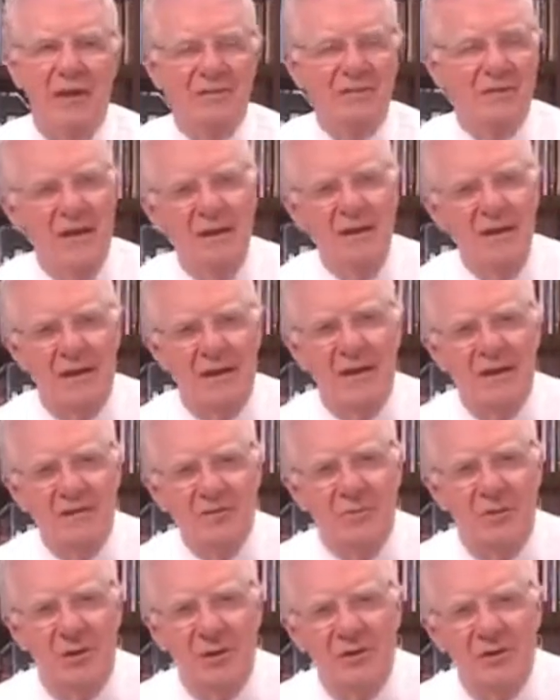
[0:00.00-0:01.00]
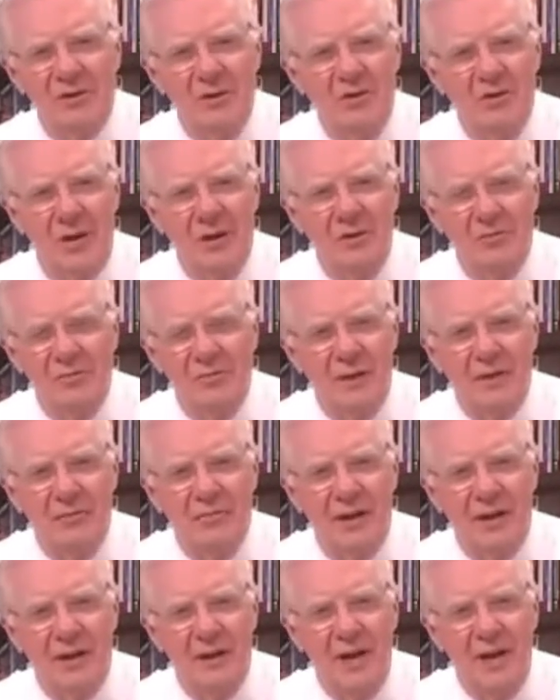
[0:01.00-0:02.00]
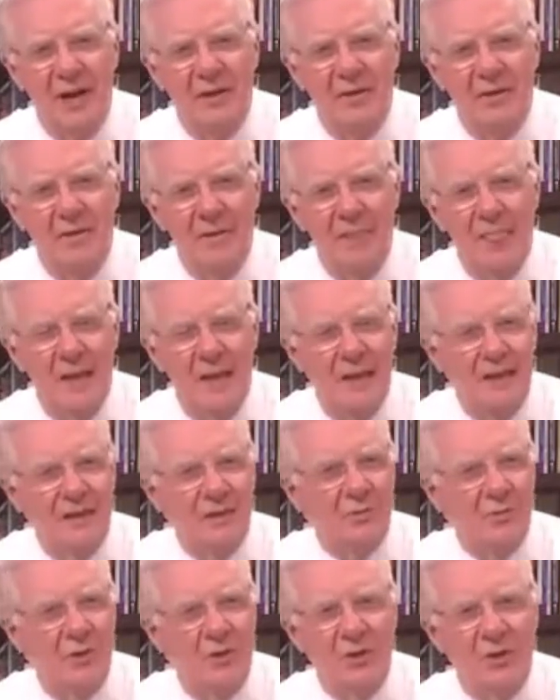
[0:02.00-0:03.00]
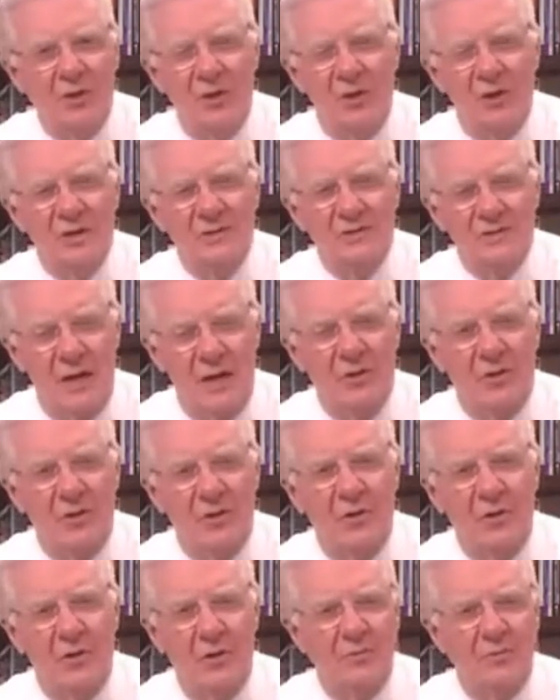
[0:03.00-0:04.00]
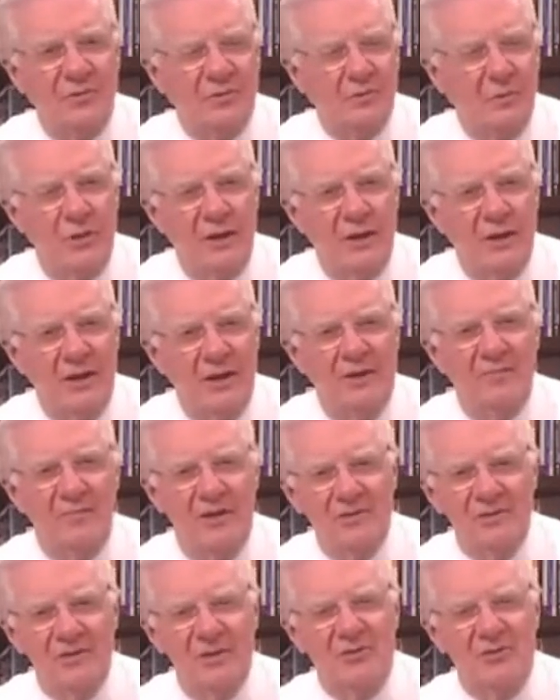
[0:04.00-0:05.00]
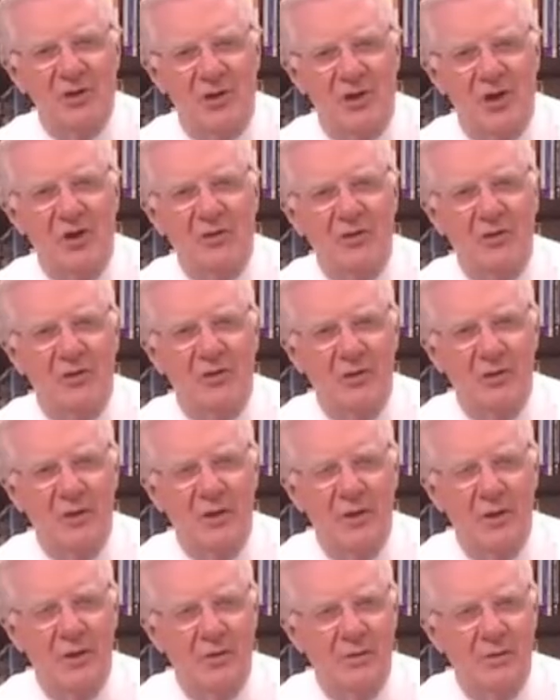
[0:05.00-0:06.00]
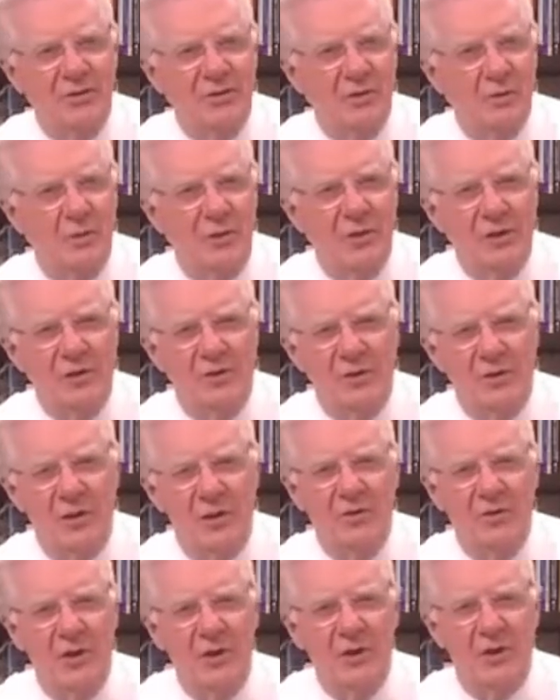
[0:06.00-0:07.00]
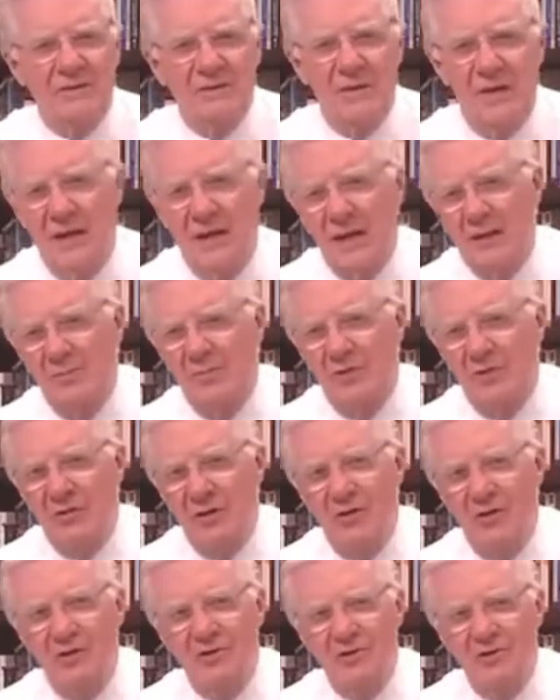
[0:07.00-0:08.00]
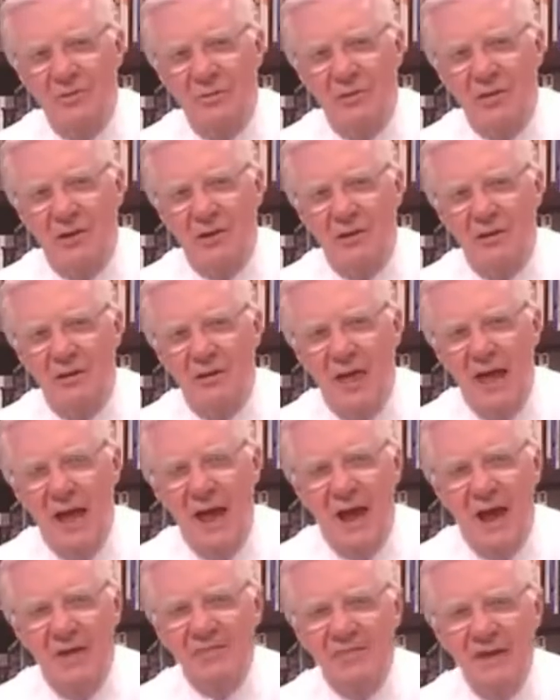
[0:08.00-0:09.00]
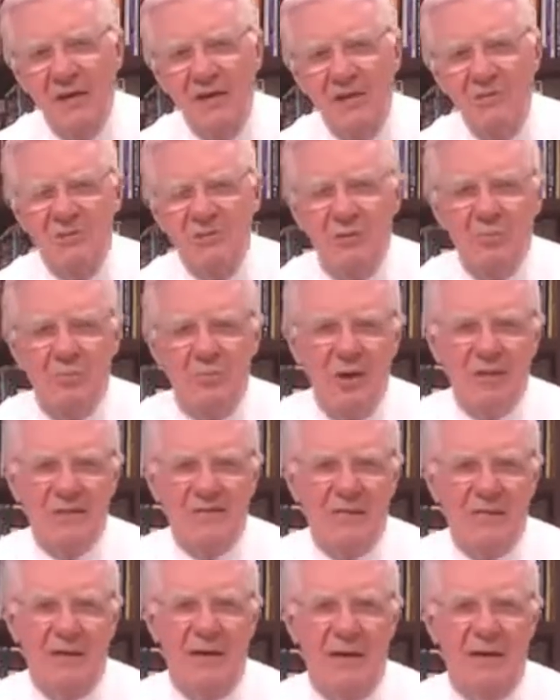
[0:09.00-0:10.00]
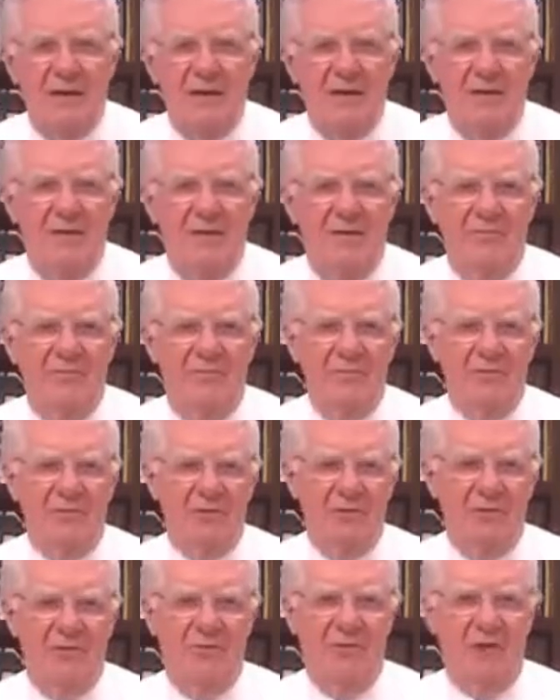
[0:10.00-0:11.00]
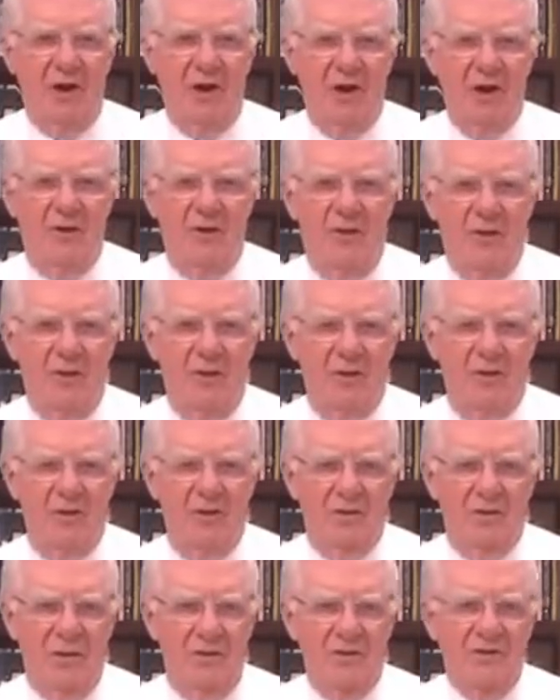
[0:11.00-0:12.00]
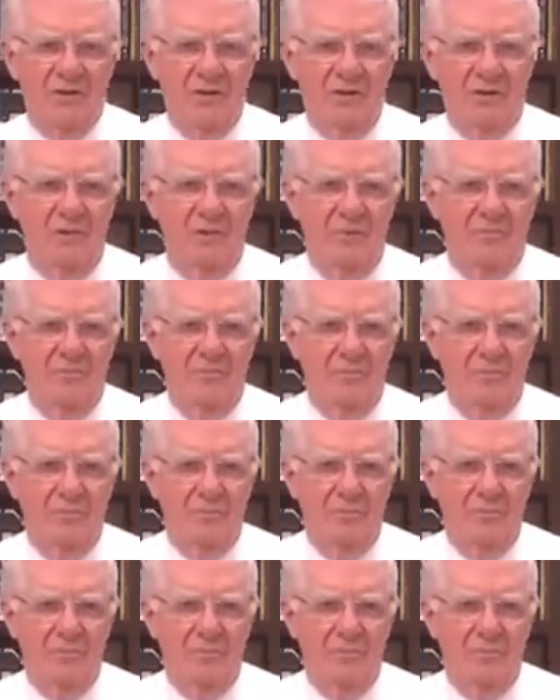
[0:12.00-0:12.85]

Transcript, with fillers: And I said, I got to catch a plane too. I don't mean right now. He said, where are you going? I said, I'm going home. He said, where do you live? And I said, Chicago. Well, he said, what are you doing out here? I said, I come out here, you speak. I think he was impressed that I flew so far to listen to him.